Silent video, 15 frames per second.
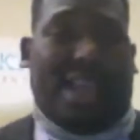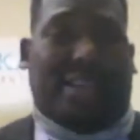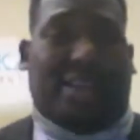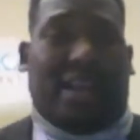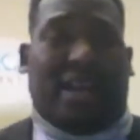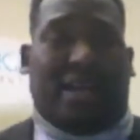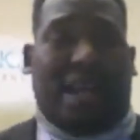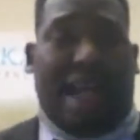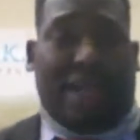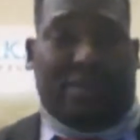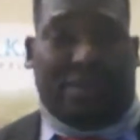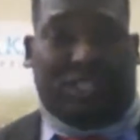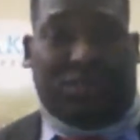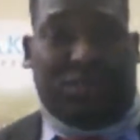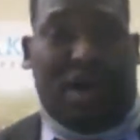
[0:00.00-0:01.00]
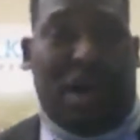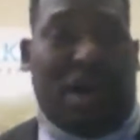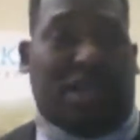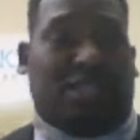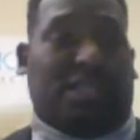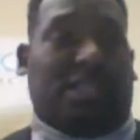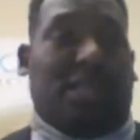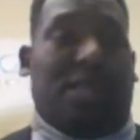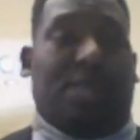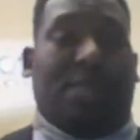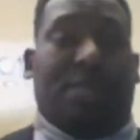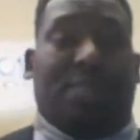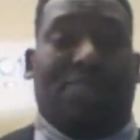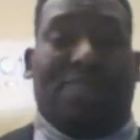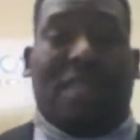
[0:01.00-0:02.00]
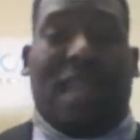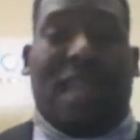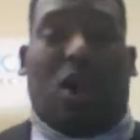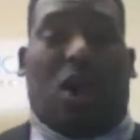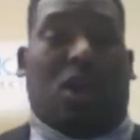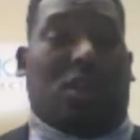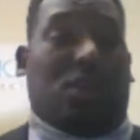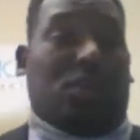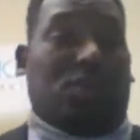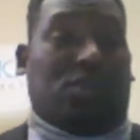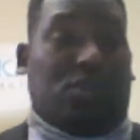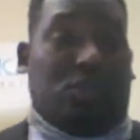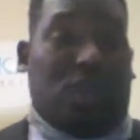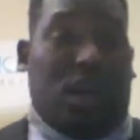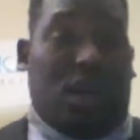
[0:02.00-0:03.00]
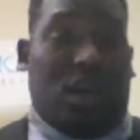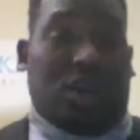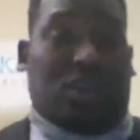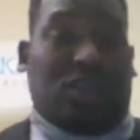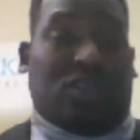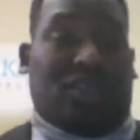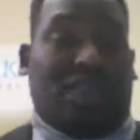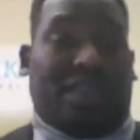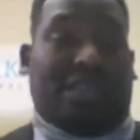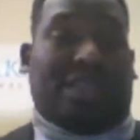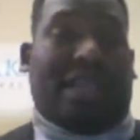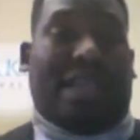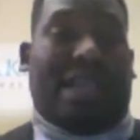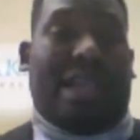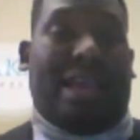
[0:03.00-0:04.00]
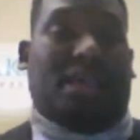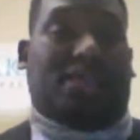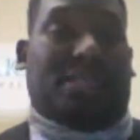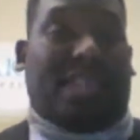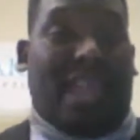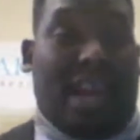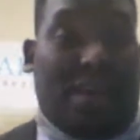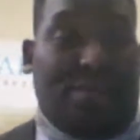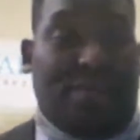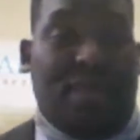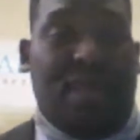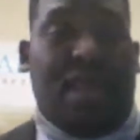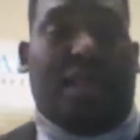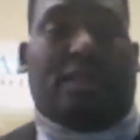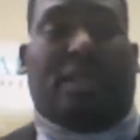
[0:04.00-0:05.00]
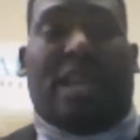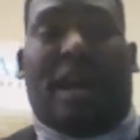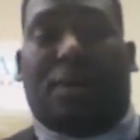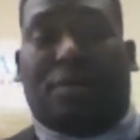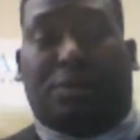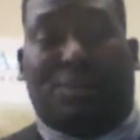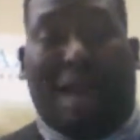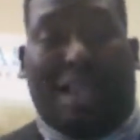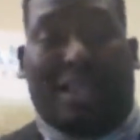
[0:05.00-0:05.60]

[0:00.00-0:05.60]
like Irish moss, all those good things that helps kelp to helps